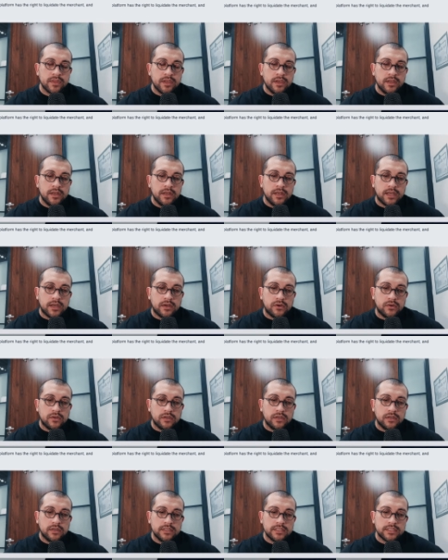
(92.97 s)
Now,
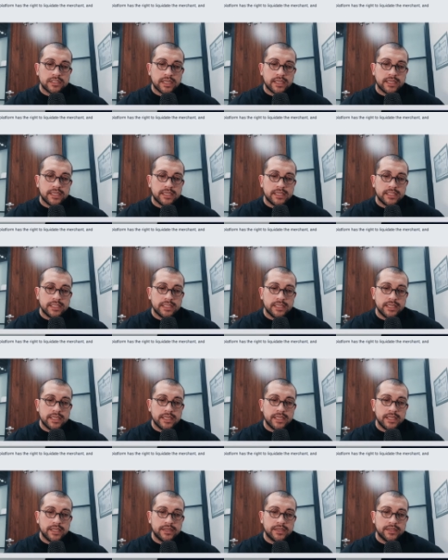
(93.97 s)
as I click
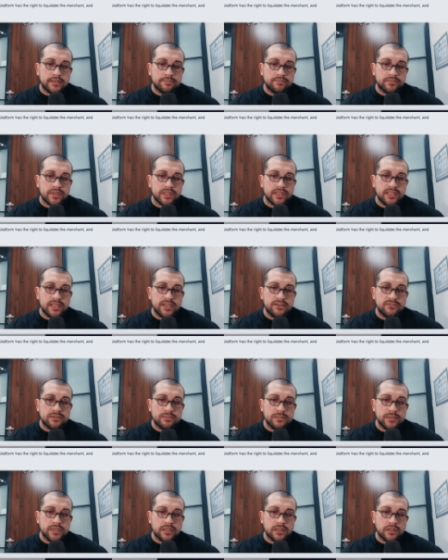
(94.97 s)
here, it gives
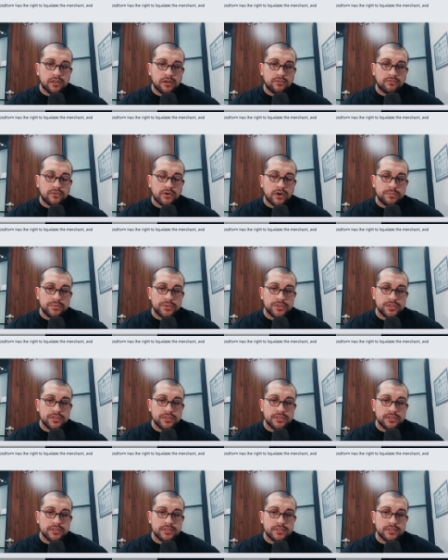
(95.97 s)
me a lot of
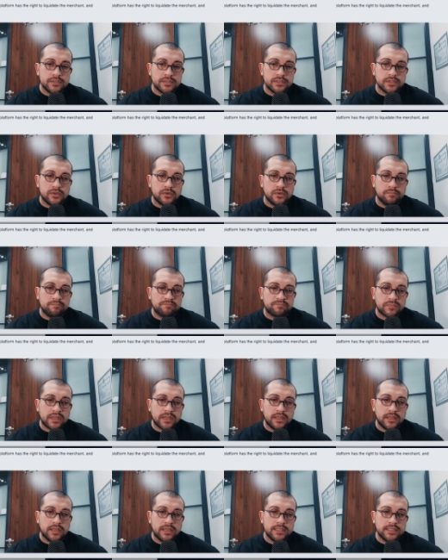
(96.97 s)
options. So
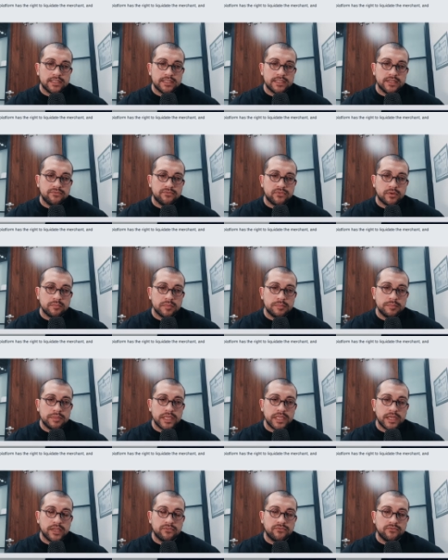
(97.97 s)
let's see from the
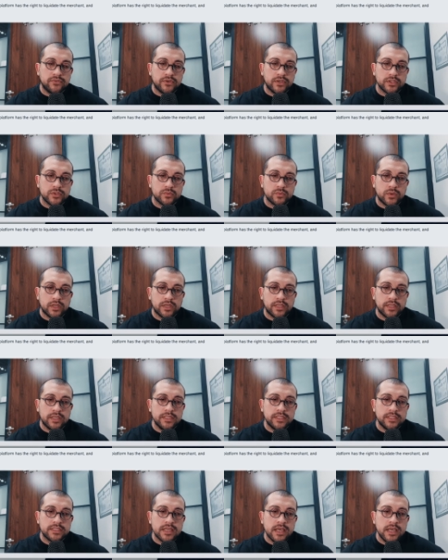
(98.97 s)
beginning. First one
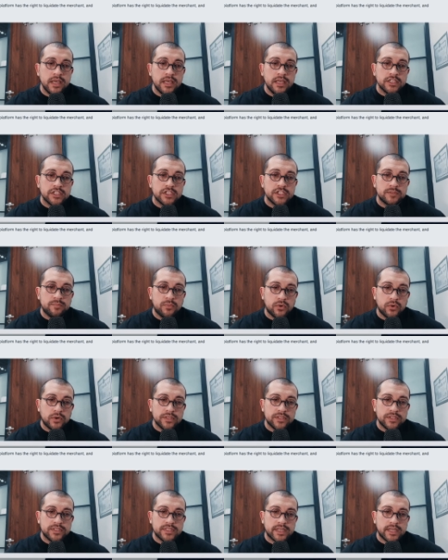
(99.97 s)
is
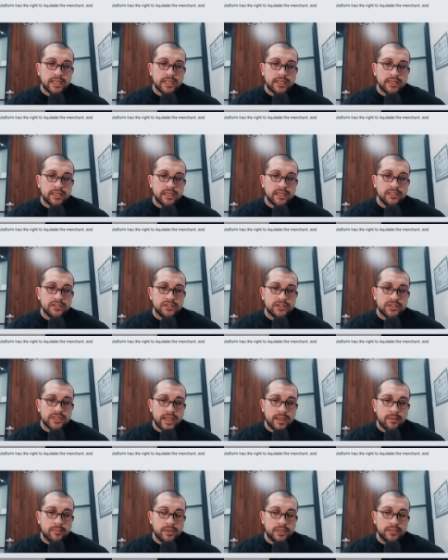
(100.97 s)
sports and
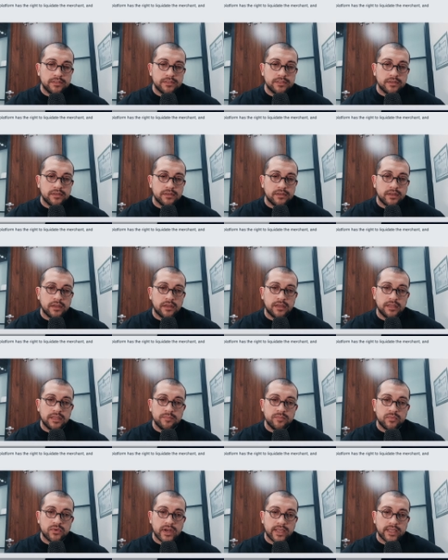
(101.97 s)
entertainment.
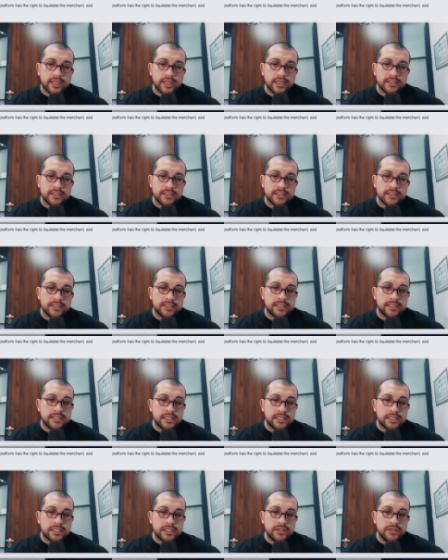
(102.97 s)
In brackets, it's
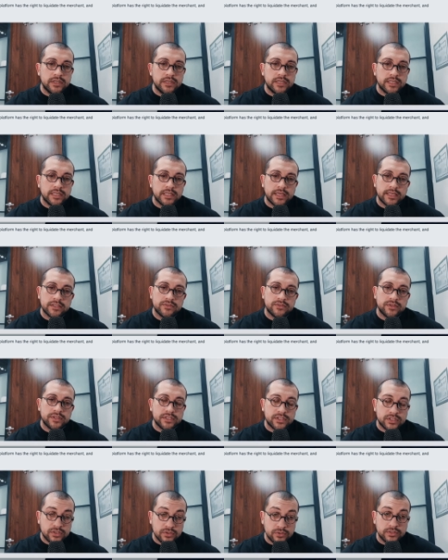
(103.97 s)
including electric
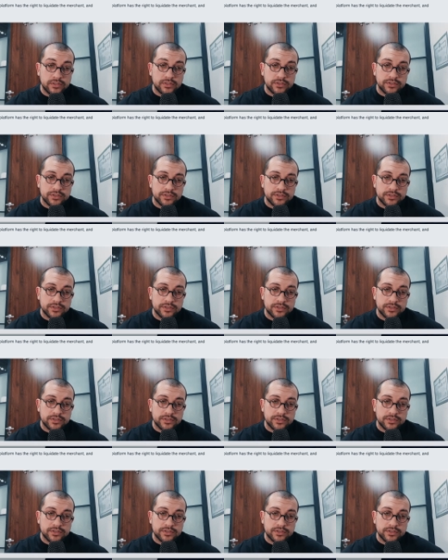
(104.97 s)
scooters.